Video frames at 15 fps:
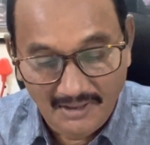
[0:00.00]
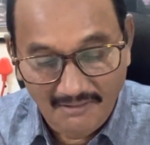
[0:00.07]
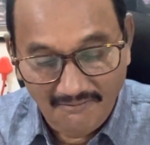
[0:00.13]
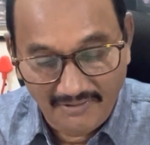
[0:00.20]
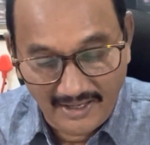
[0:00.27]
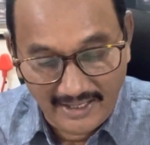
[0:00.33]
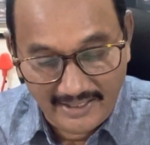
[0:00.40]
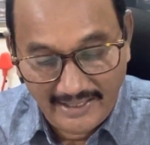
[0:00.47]

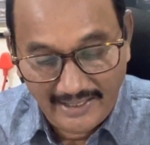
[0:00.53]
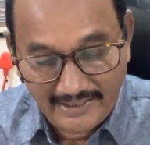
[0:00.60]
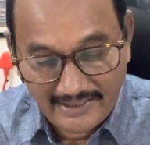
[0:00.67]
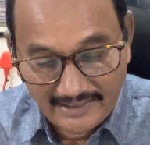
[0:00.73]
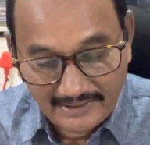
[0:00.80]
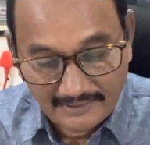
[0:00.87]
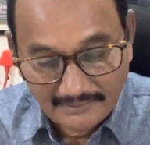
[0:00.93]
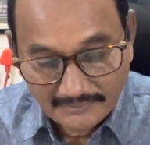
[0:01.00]
for
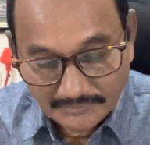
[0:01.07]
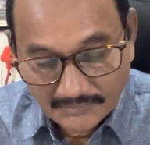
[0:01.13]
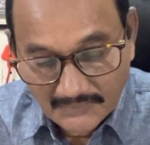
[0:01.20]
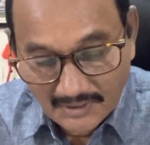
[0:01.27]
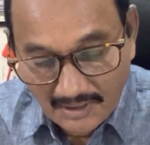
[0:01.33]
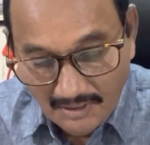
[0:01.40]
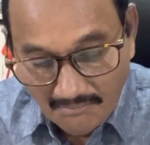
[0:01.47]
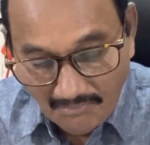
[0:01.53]
attacking
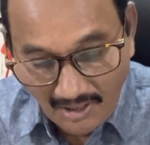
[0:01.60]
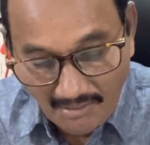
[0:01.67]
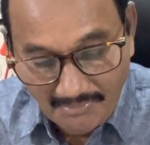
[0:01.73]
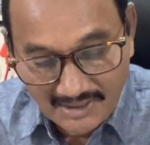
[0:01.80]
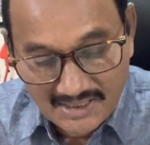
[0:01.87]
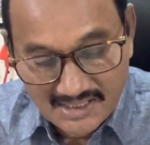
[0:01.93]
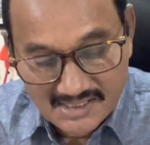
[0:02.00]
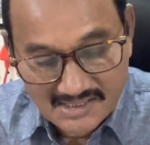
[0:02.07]

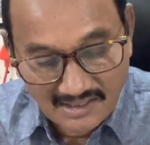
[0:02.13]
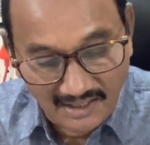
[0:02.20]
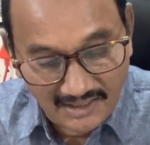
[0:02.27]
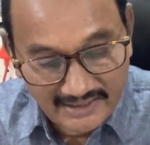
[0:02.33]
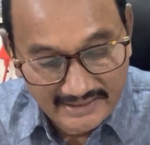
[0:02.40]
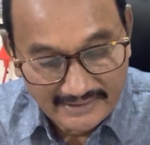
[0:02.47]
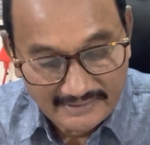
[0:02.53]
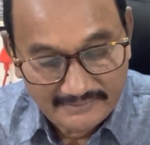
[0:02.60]
Muhammad
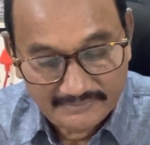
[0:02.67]
Salih,